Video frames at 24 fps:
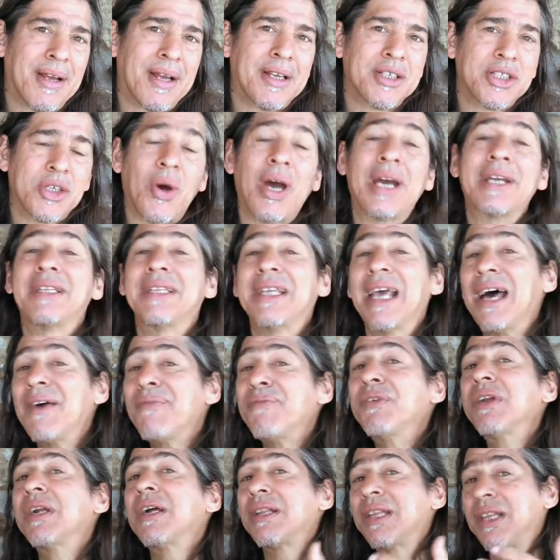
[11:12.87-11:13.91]
So I
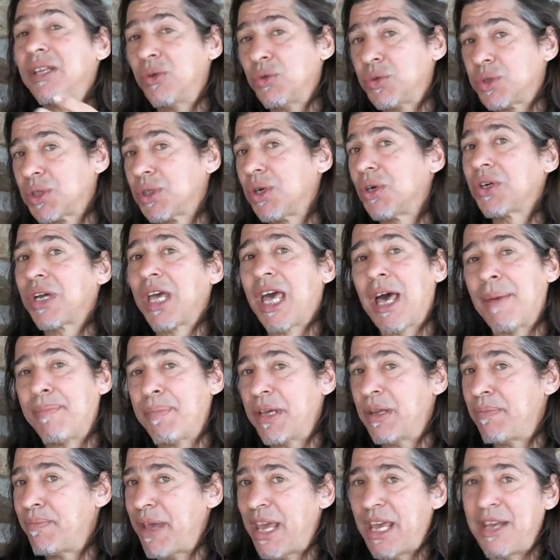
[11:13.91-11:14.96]
definitely use skullcap
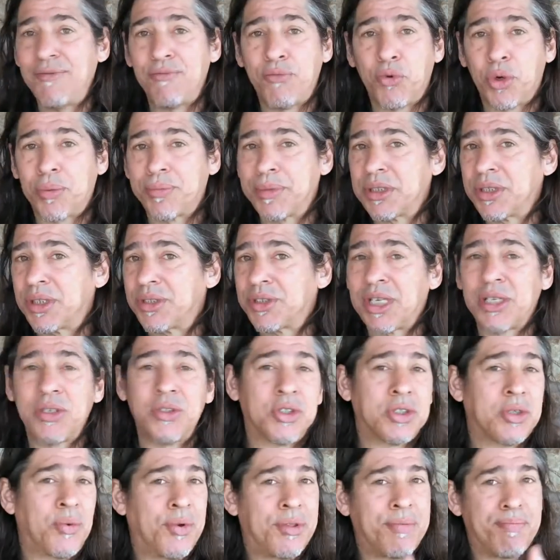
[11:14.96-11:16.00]
in pain formulas. I
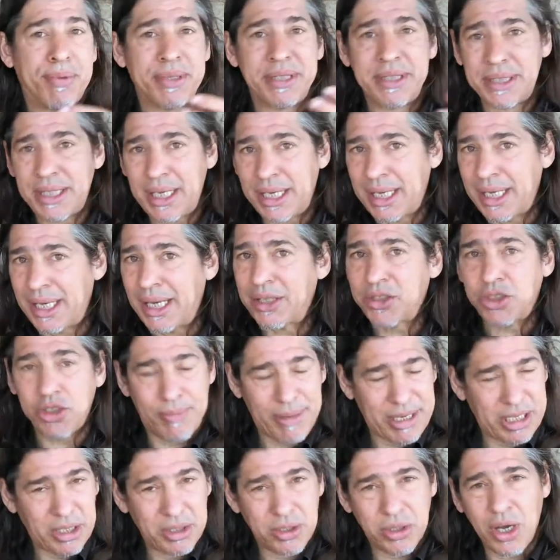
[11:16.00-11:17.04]
use it with Basidia,
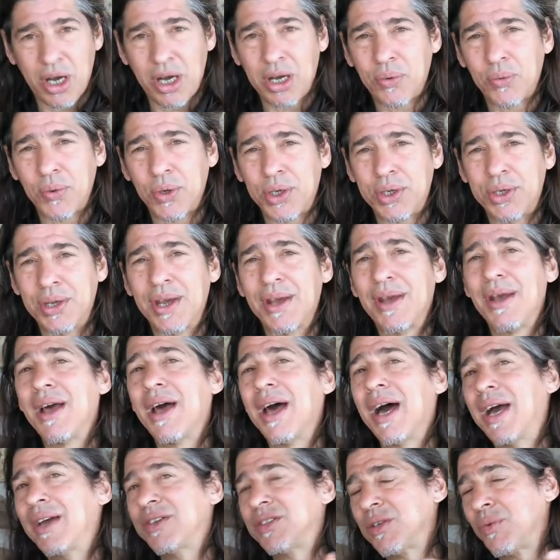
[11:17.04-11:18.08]
Jamaican dogwood.
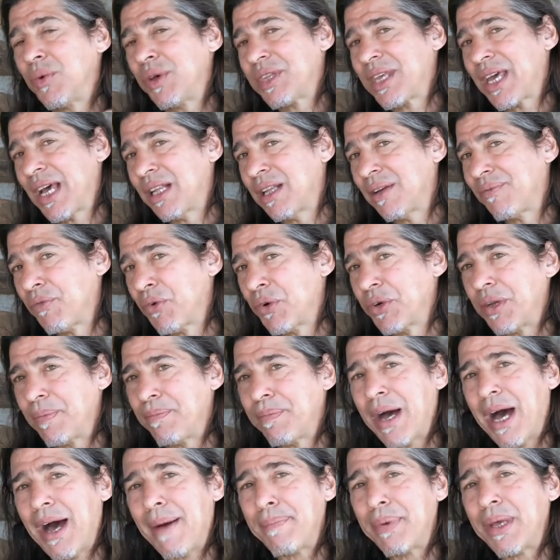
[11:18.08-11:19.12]
I use it with California
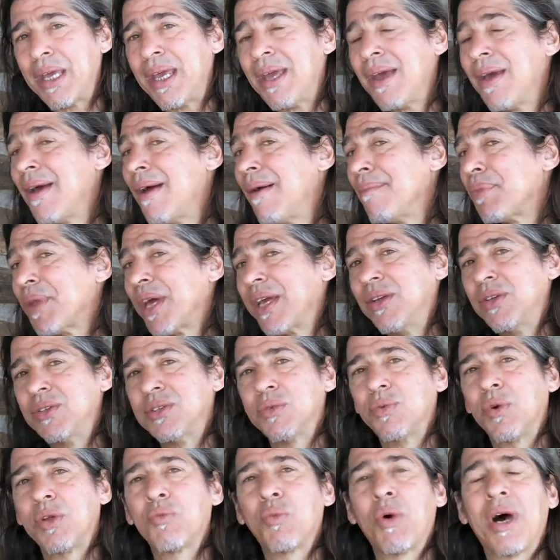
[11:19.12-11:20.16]
poppy. I use
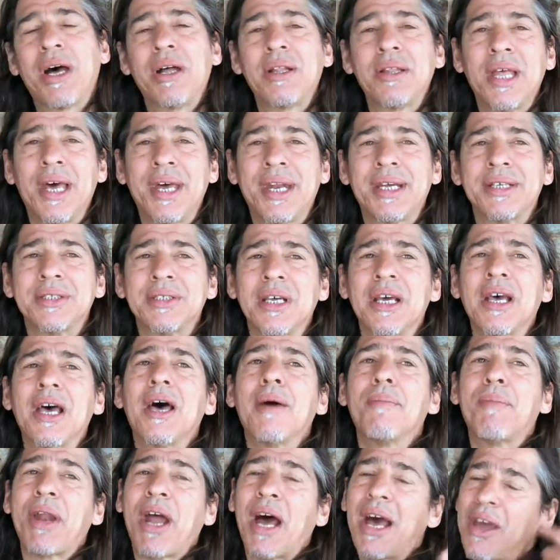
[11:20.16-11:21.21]
it with wild lettuce.
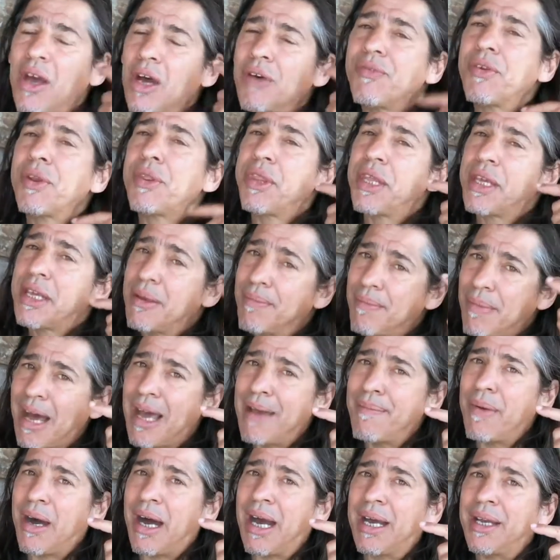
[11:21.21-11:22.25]
But I often think in my
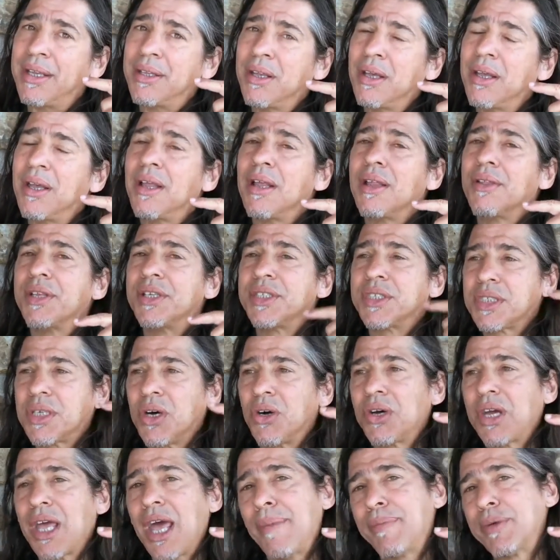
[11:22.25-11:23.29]
mind, the
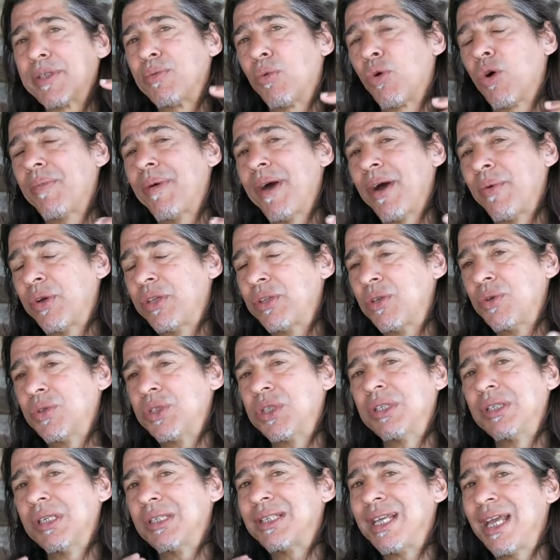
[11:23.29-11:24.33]
skullcap is more about
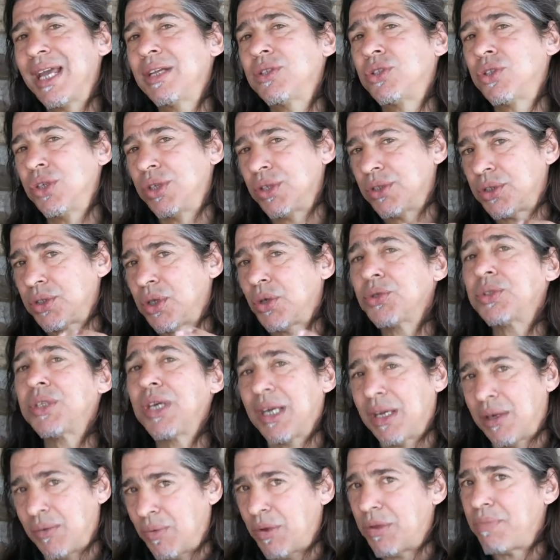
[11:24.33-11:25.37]
reducing the tension
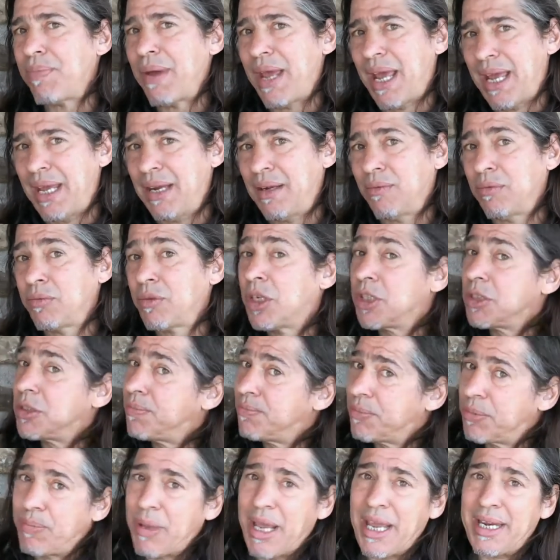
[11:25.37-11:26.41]
associated with pain, because
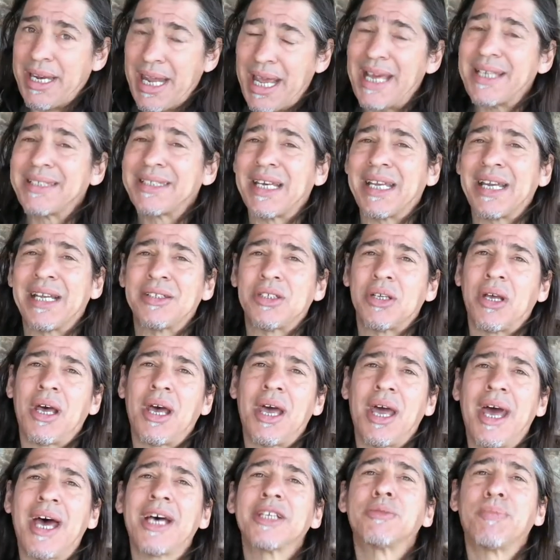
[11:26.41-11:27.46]
pain has that as an
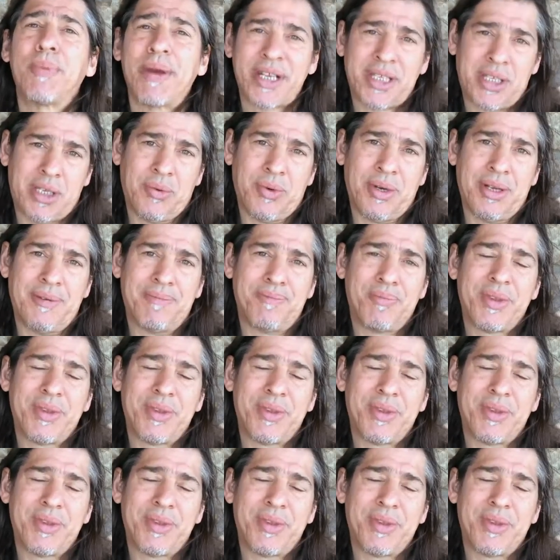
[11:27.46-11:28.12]
aspect to it,